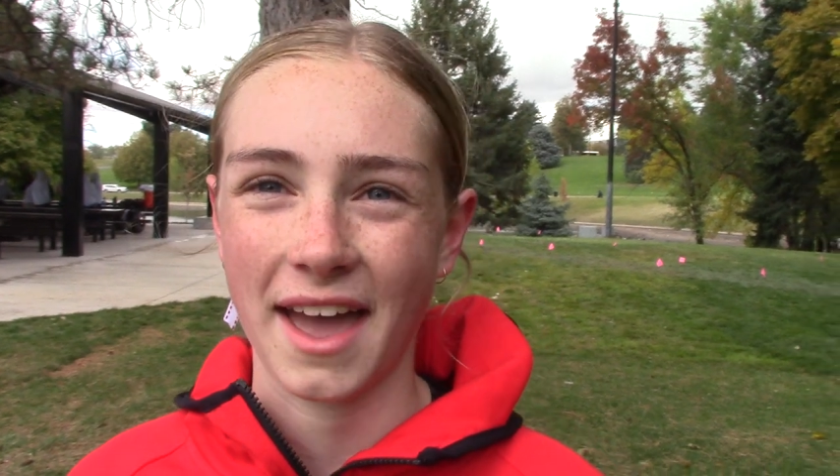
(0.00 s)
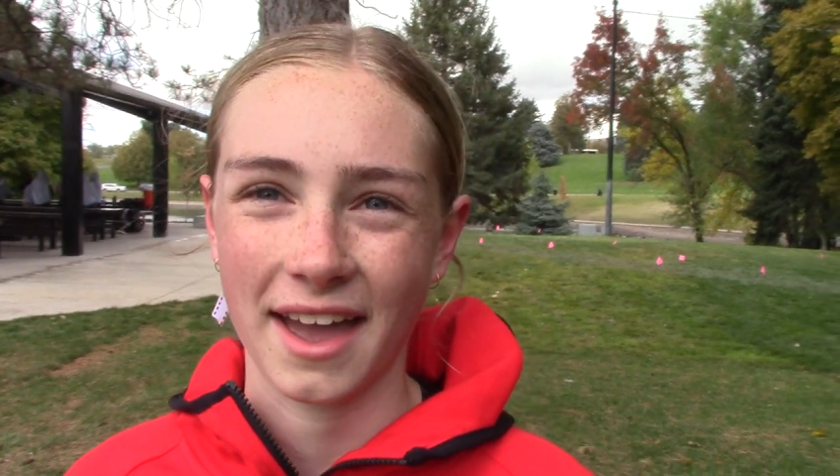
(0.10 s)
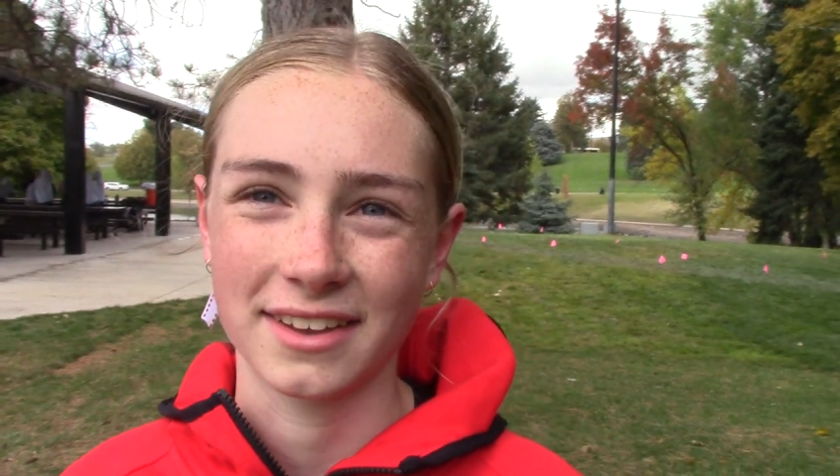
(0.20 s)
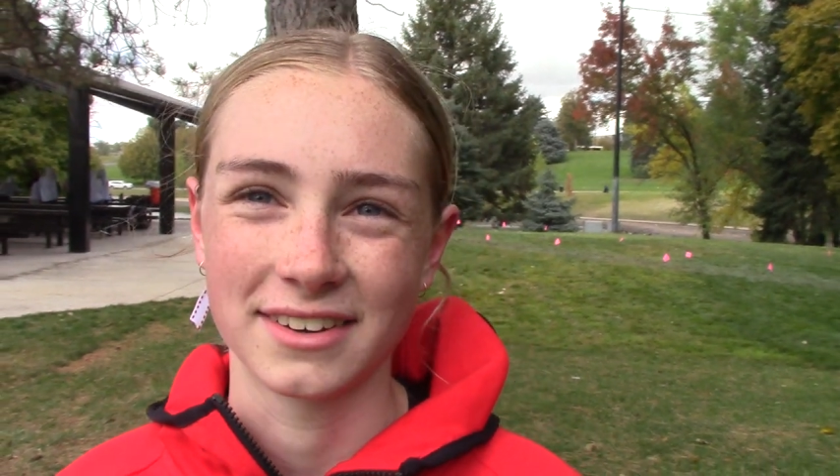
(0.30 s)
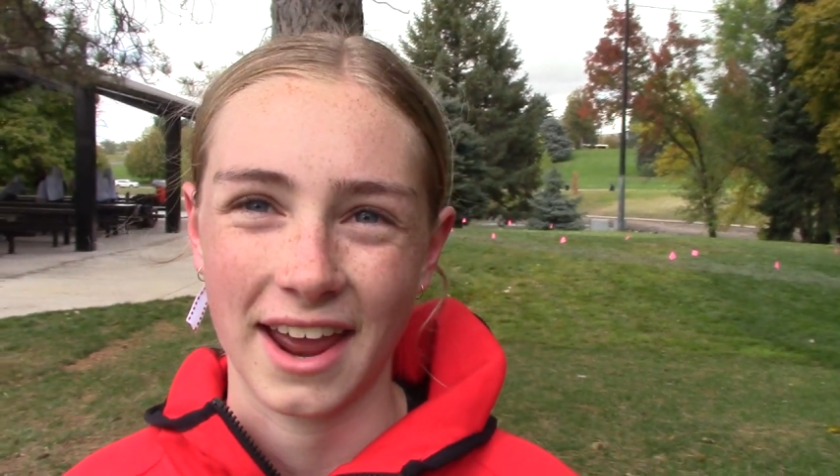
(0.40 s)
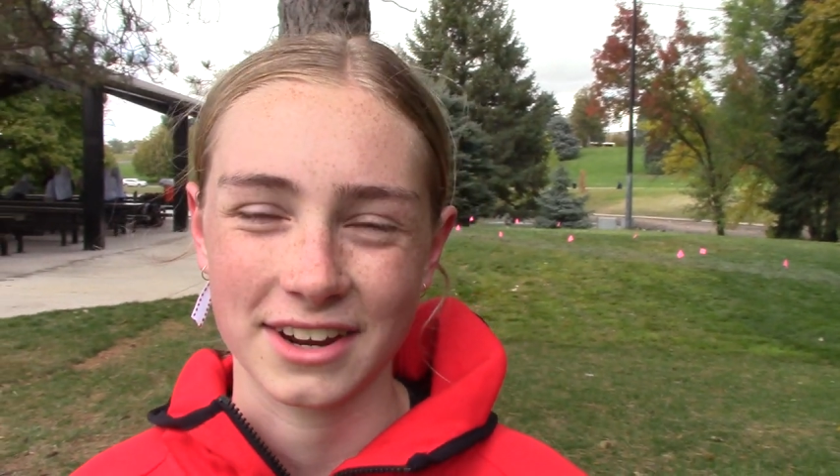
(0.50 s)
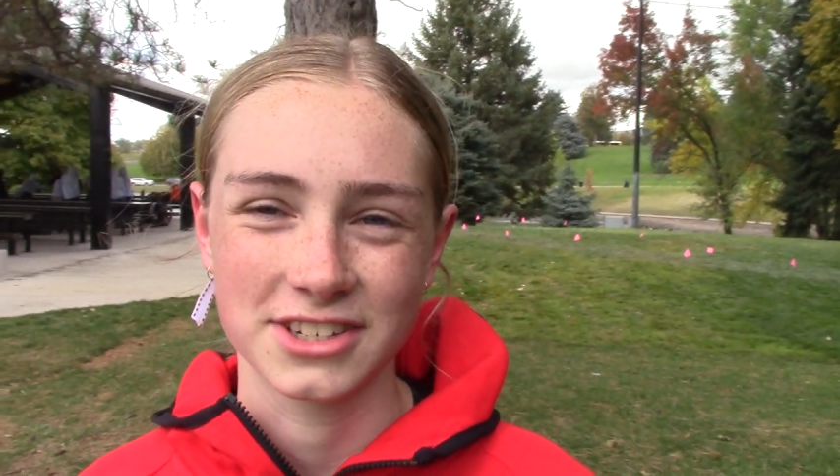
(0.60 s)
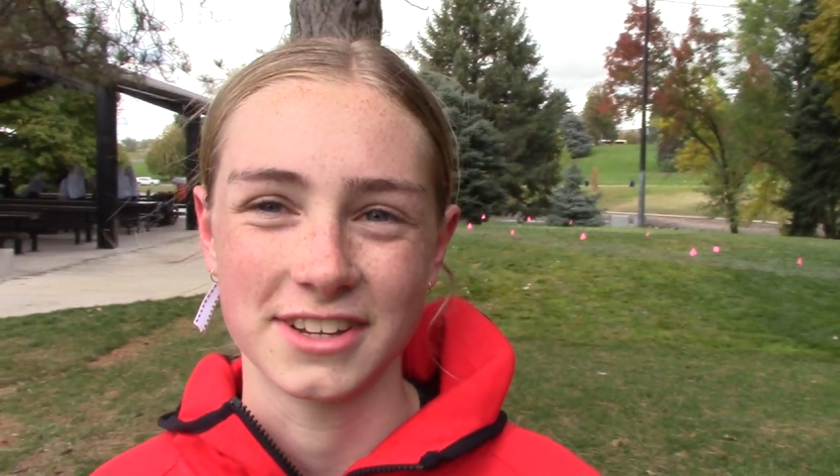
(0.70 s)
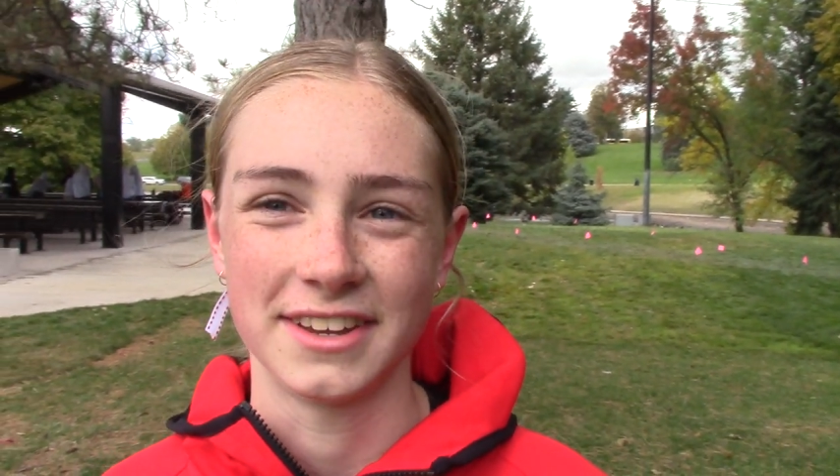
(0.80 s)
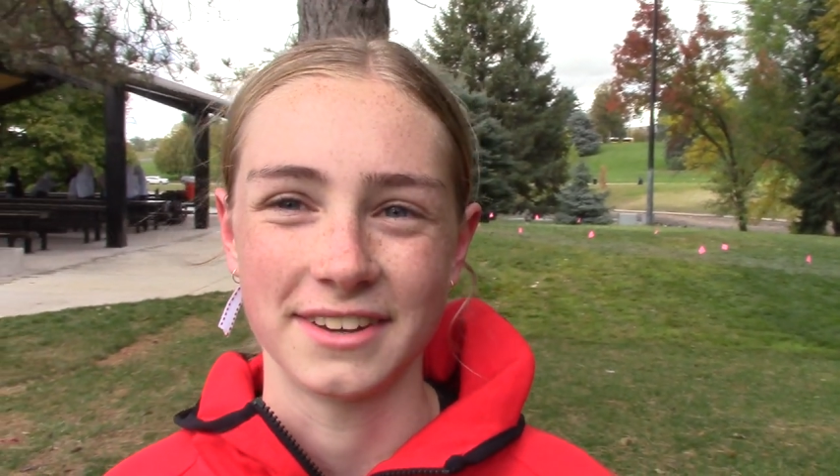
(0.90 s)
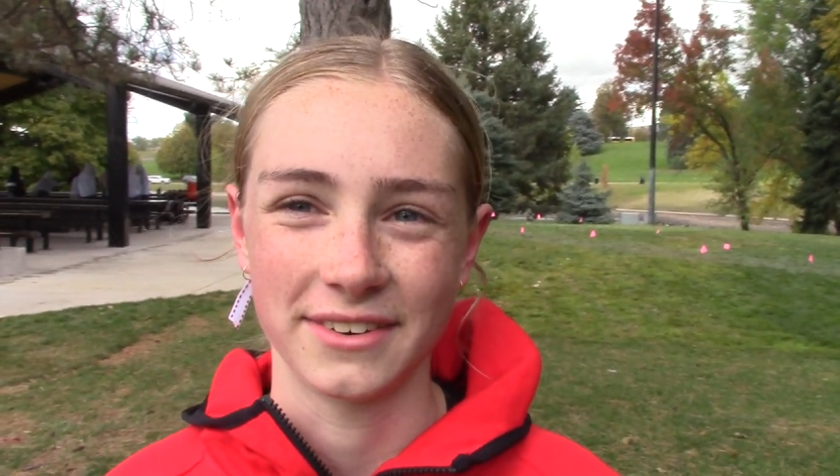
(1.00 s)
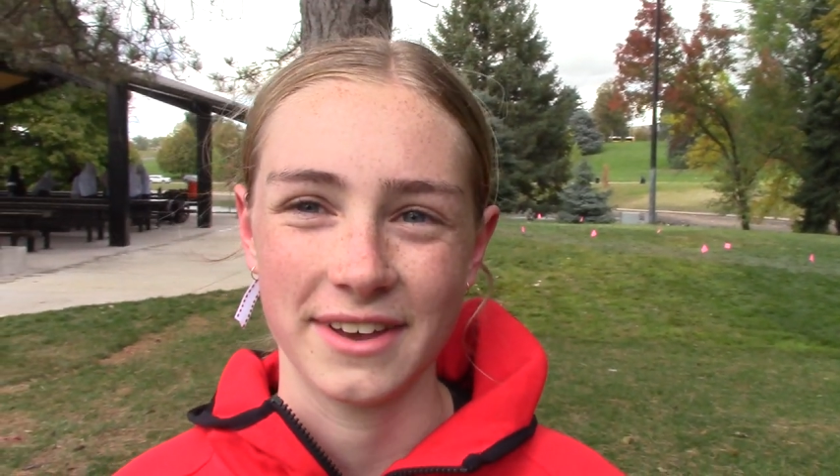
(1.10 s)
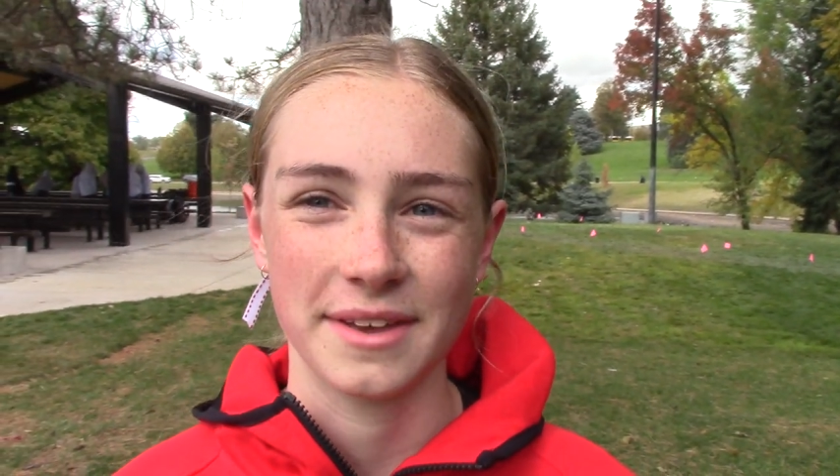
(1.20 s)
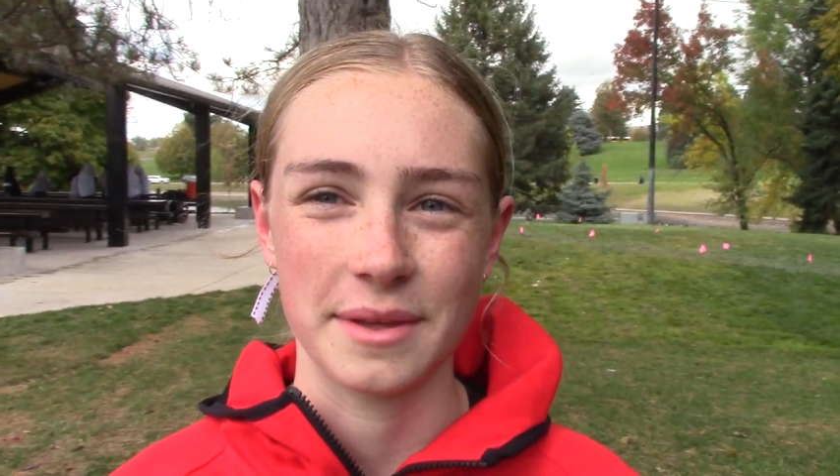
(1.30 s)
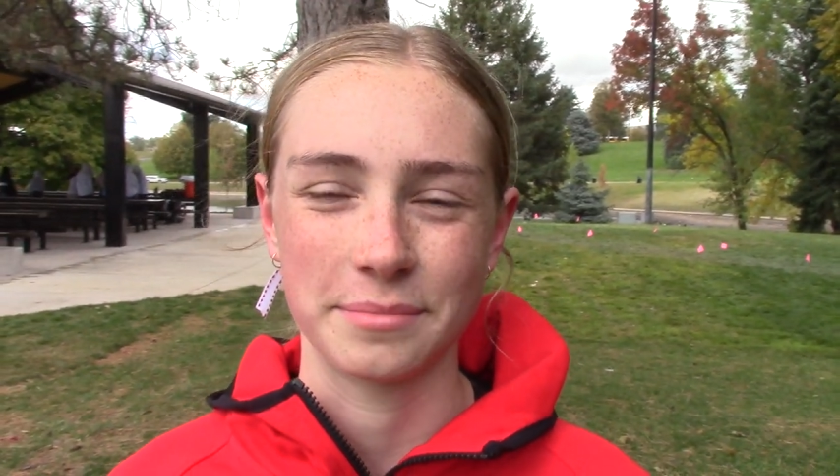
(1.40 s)
that I could actually do it
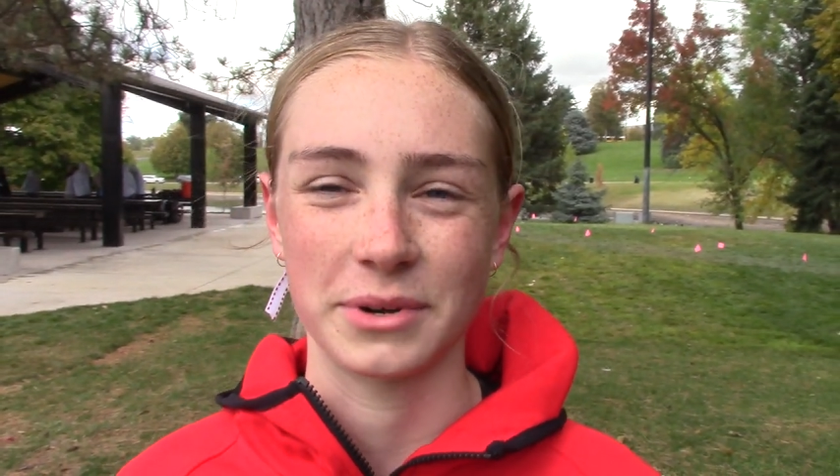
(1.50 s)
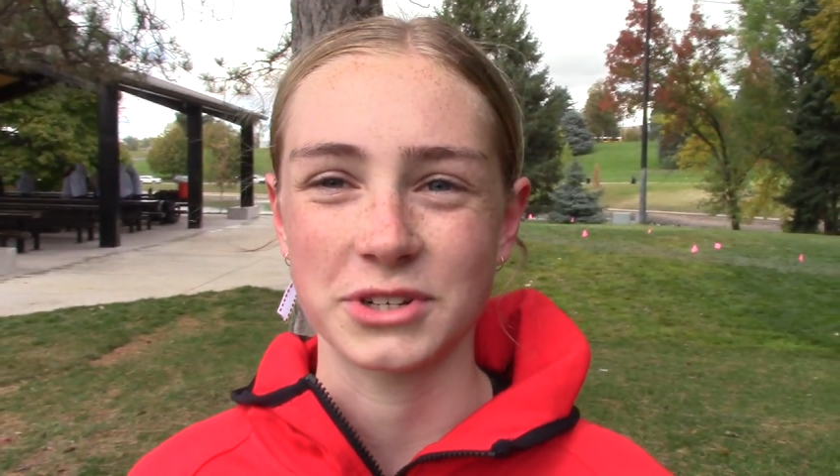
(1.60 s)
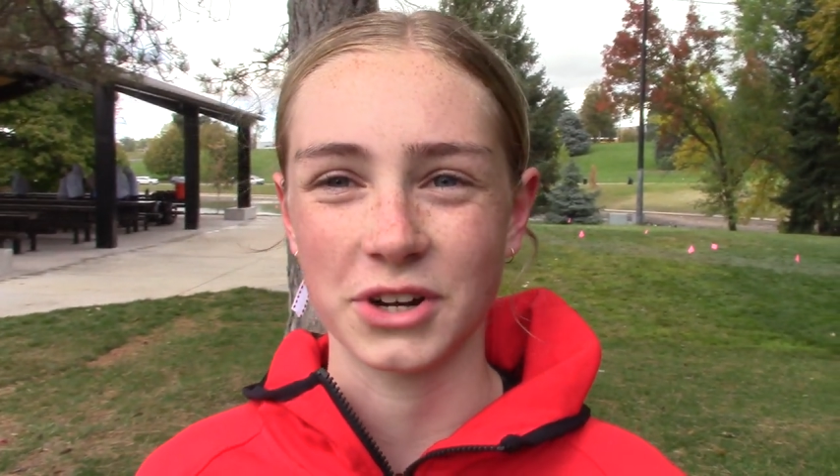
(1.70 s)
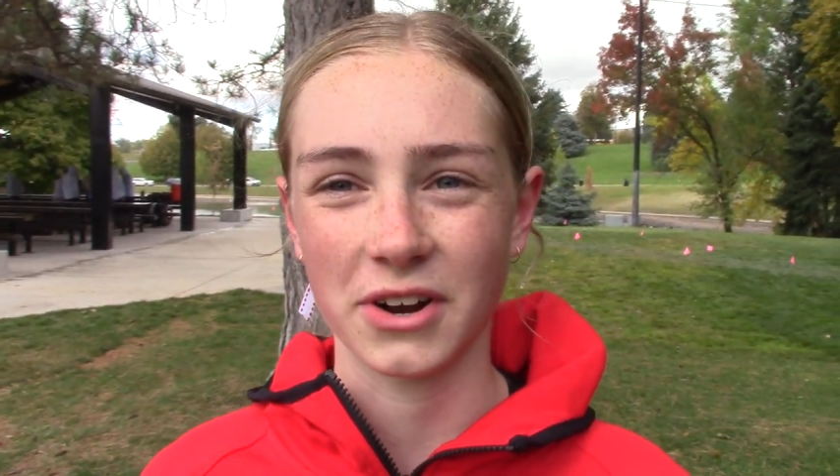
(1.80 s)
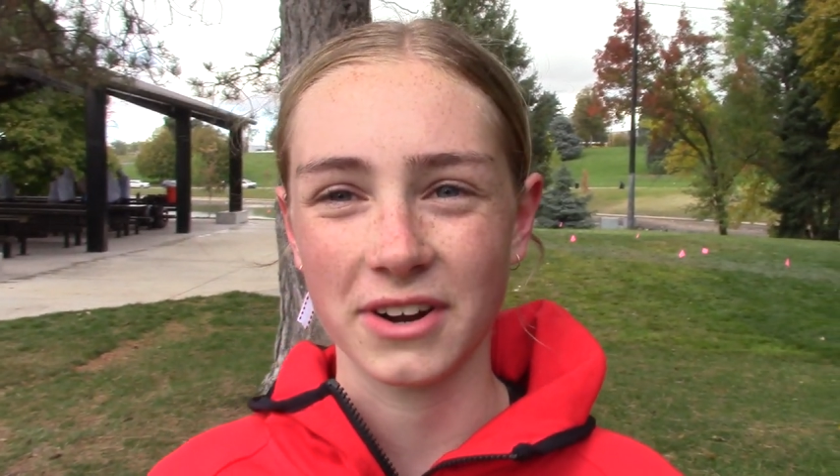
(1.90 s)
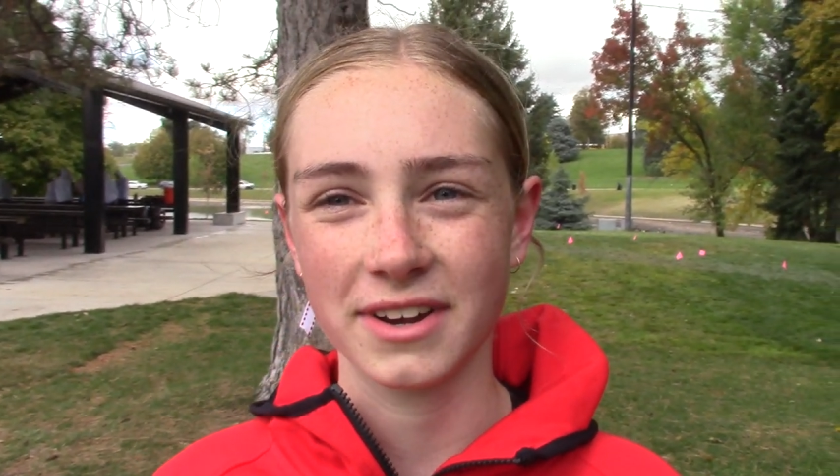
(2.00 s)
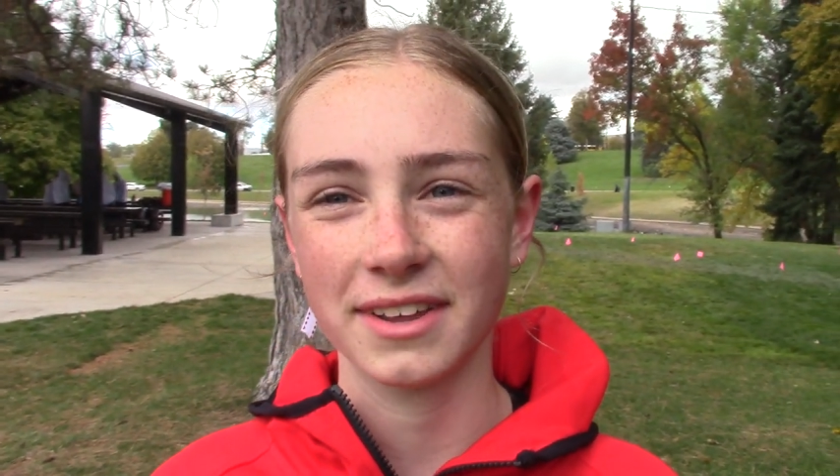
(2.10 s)
and push hard.